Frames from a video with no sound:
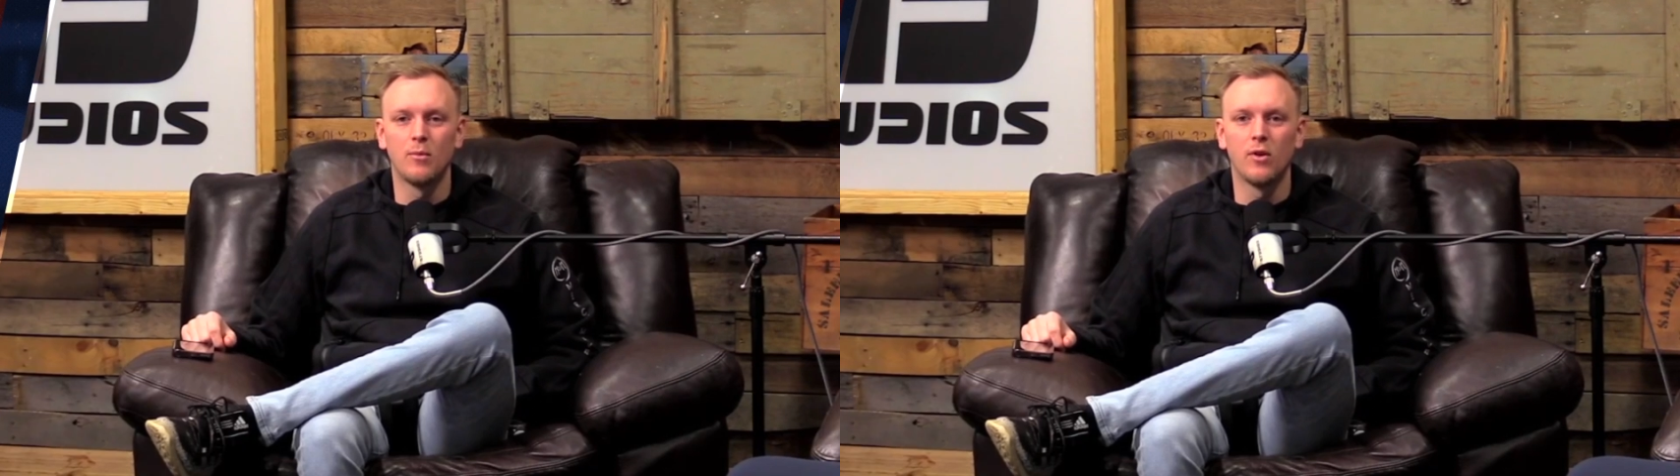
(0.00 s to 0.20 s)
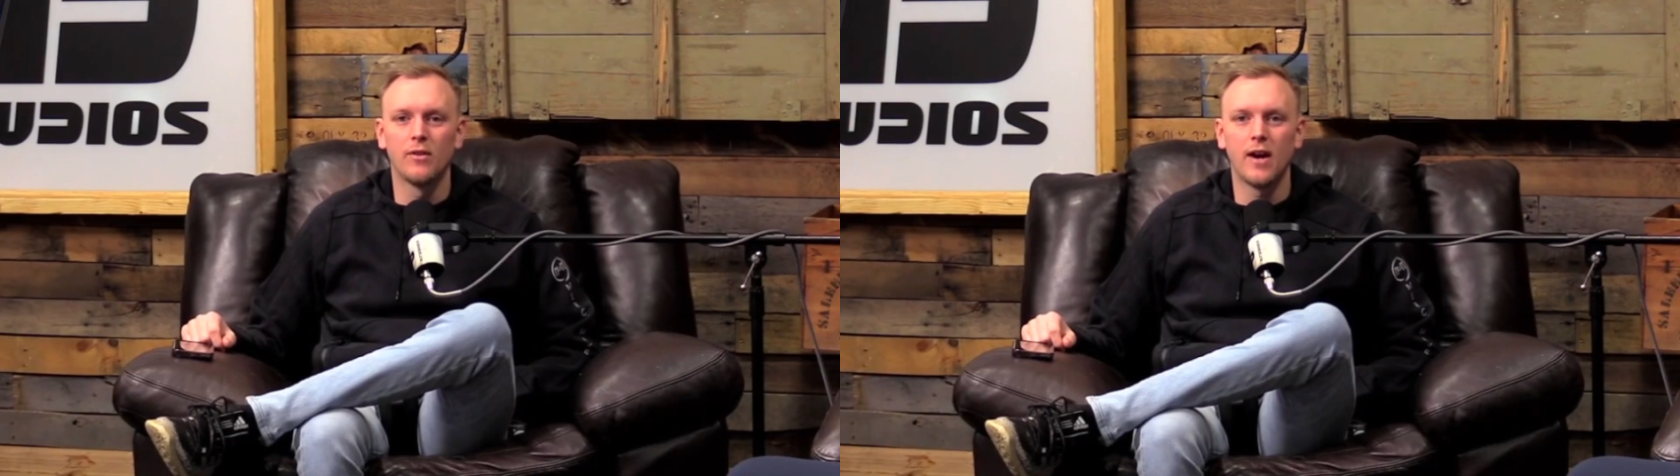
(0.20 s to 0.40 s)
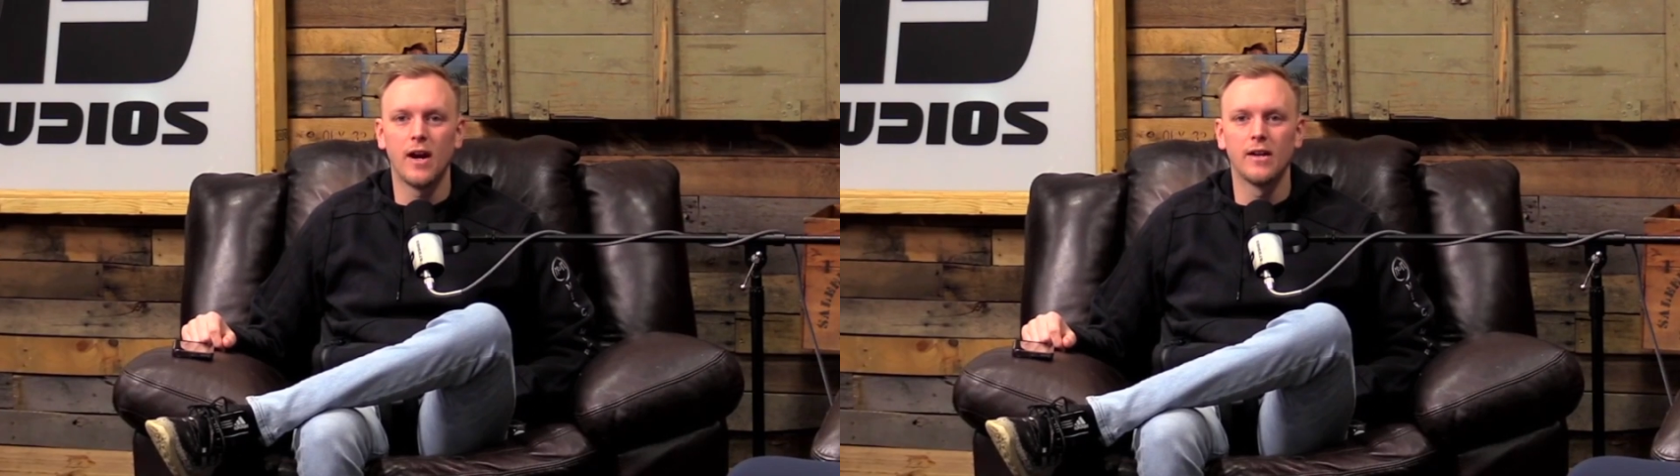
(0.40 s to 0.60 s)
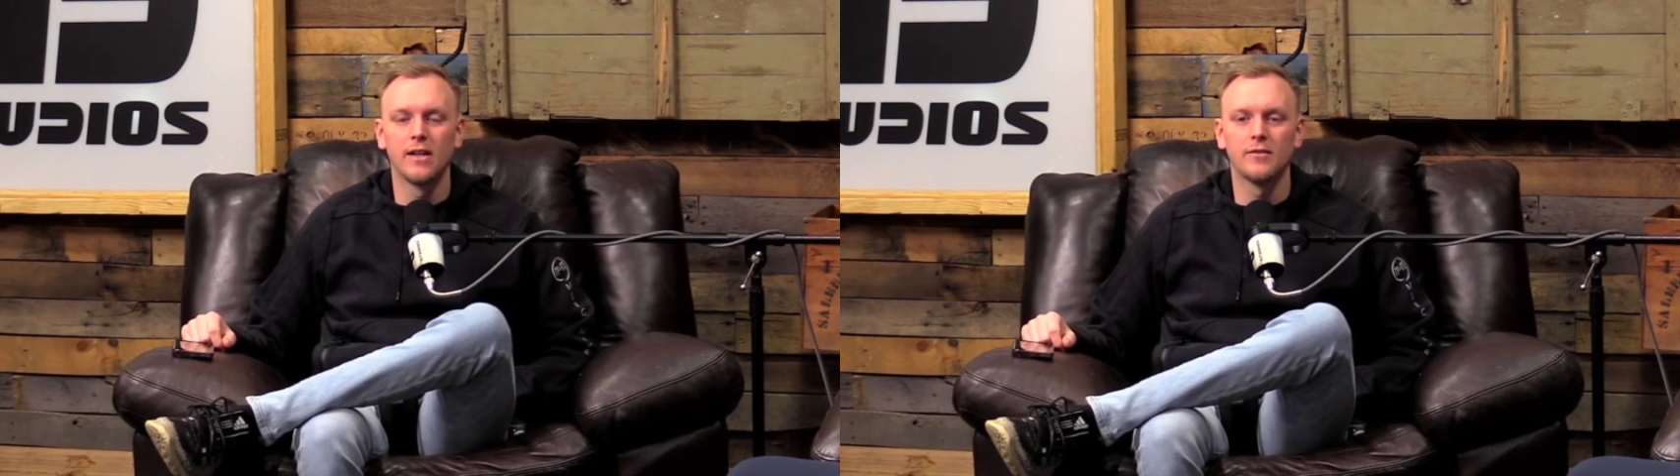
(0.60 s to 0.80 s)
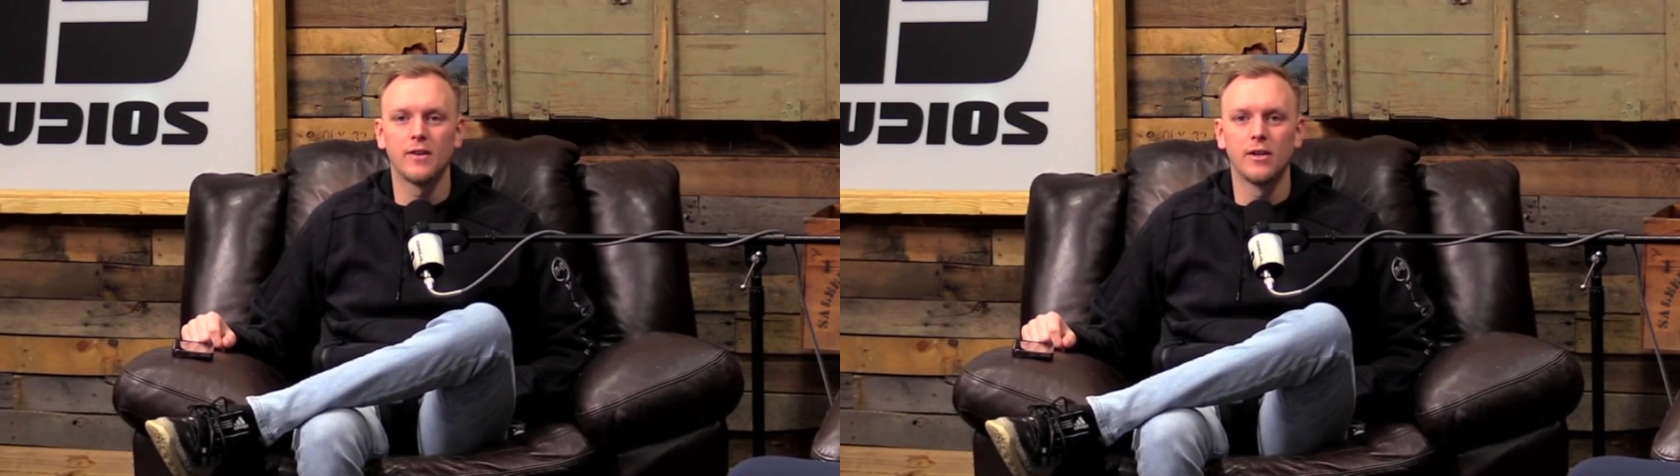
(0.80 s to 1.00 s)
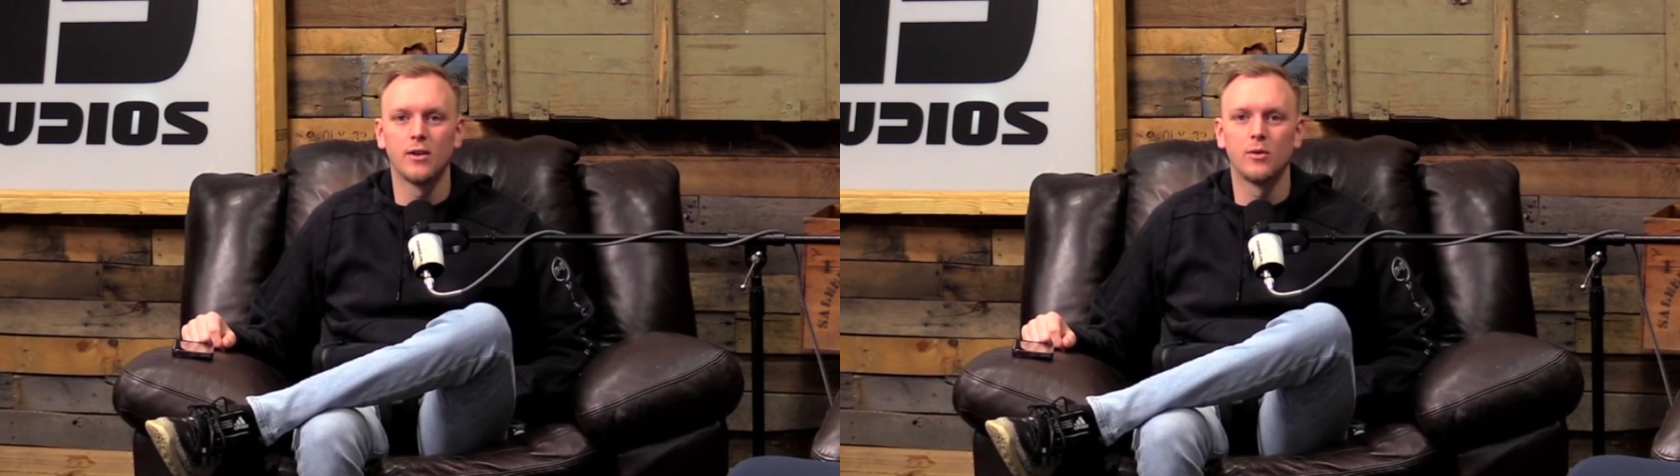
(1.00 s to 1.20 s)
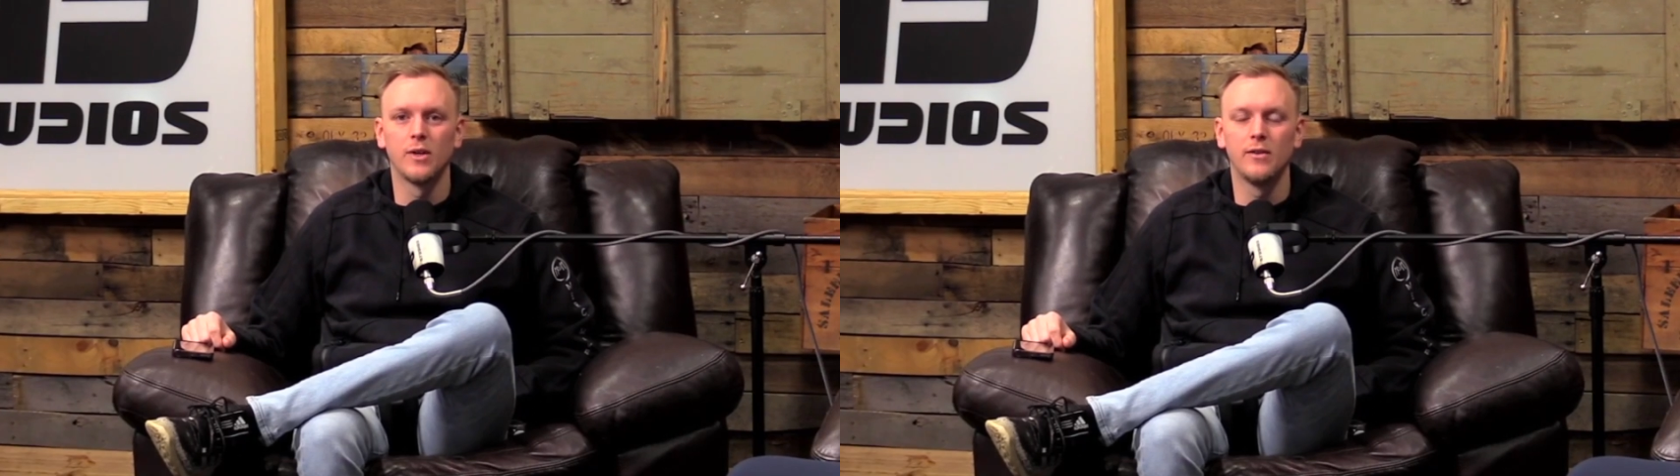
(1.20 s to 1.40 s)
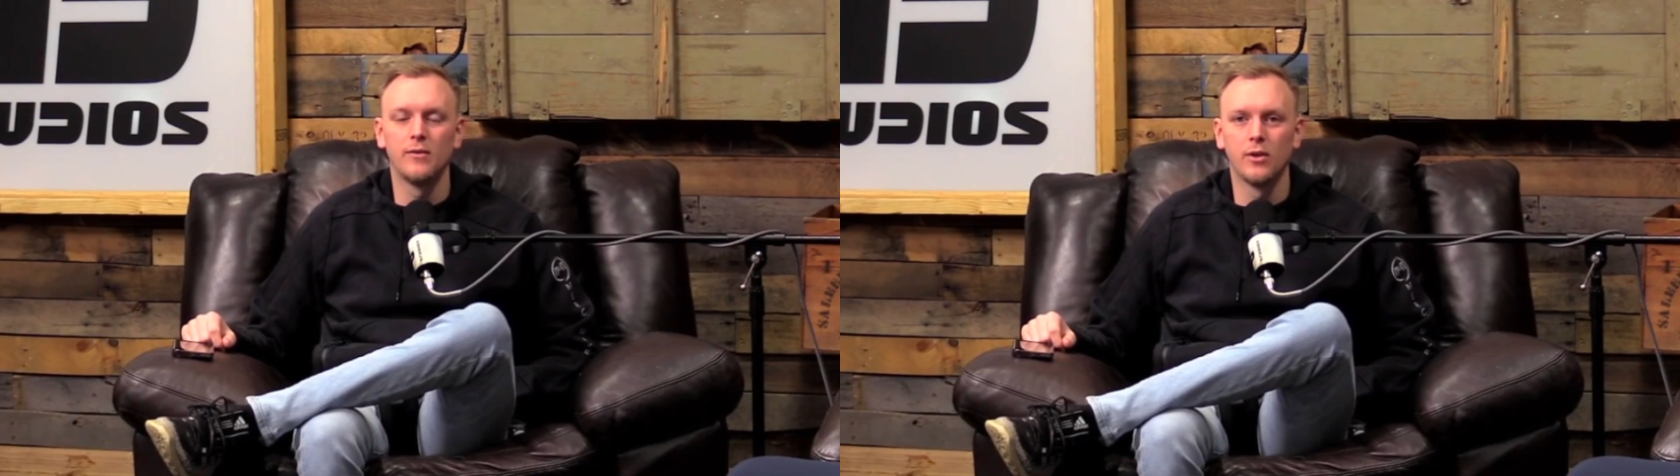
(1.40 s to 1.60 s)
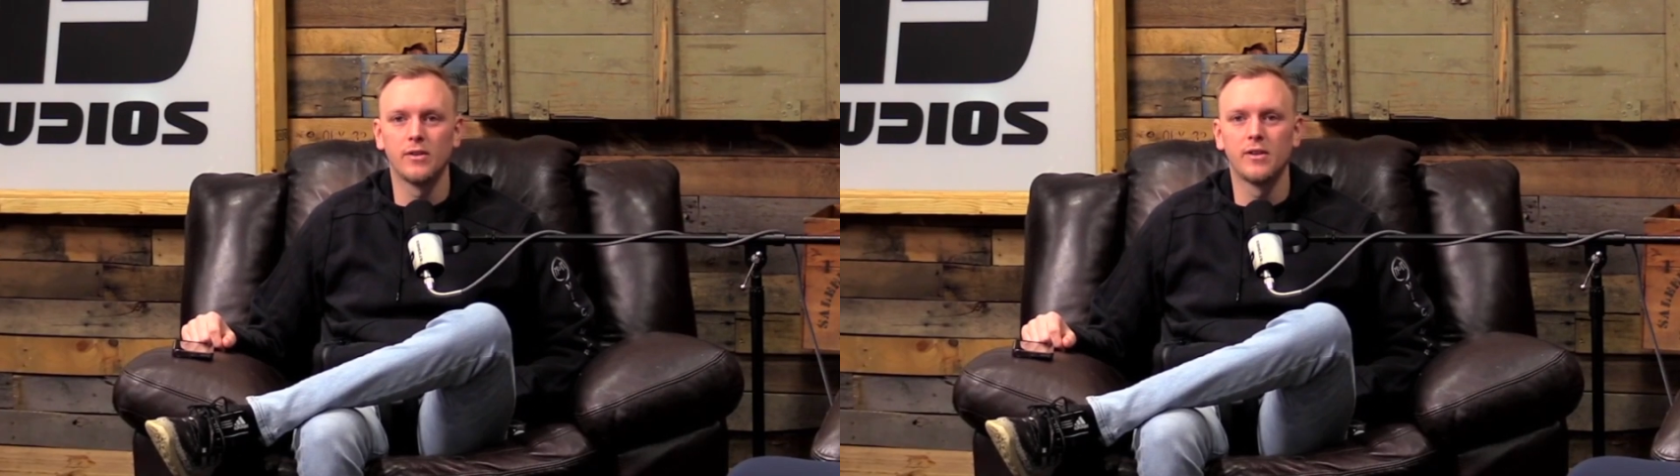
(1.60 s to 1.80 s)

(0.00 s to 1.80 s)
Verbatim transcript: more of our NFL review of